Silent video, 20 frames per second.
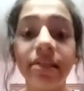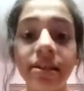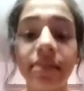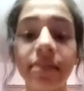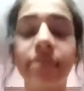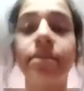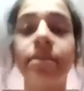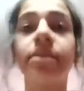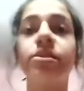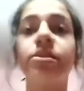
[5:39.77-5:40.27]

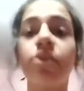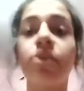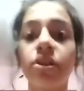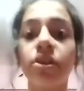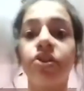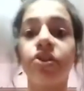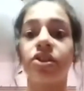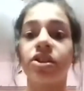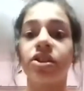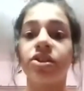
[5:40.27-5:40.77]
the
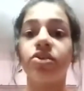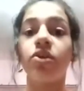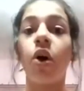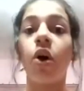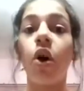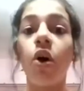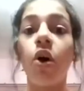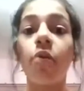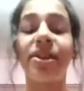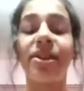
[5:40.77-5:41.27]
soldiers to
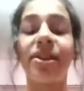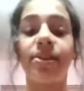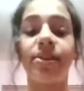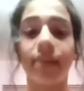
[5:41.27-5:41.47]
open the